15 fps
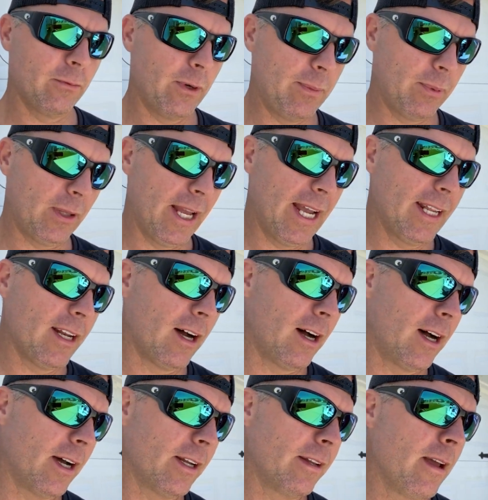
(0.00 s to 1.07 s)
We plan
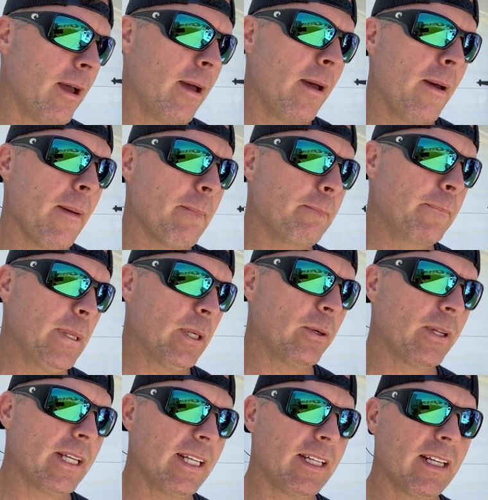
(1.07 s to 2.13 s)
on
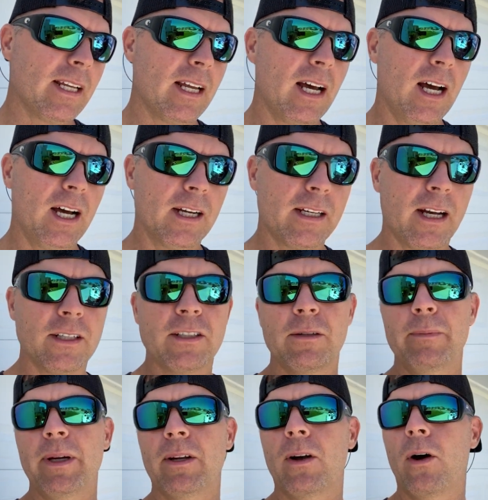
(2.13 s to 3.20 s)
building a
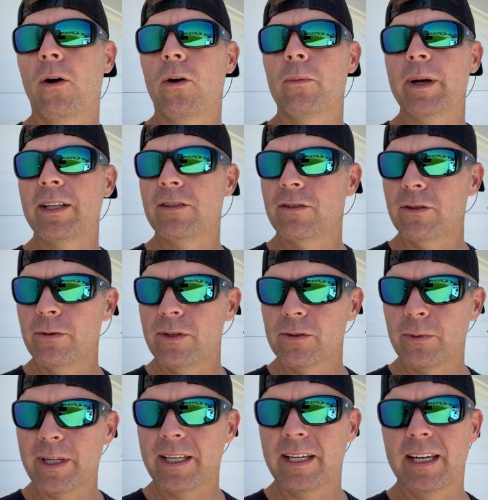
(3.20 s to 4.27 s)
custom-built home as soon as
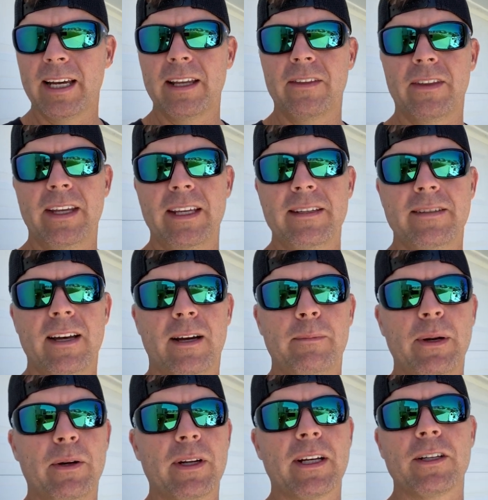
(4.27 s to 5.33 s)
we can get these
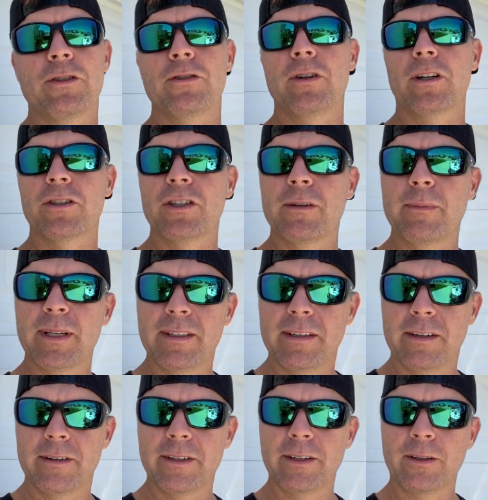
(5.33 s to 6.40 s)
building construction
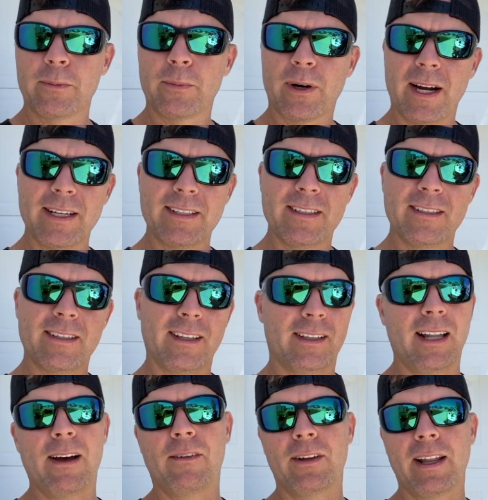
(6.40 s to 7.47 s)
material prices to
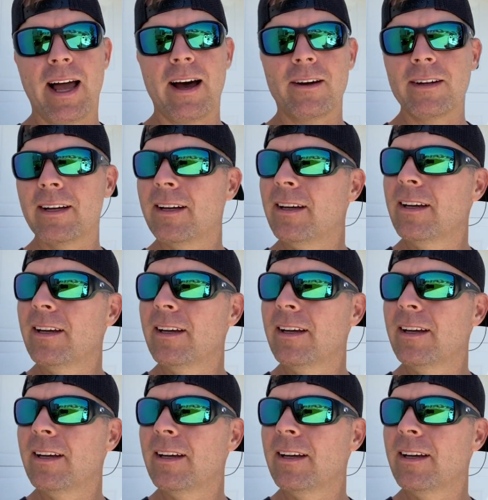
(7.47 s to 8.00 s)
level out.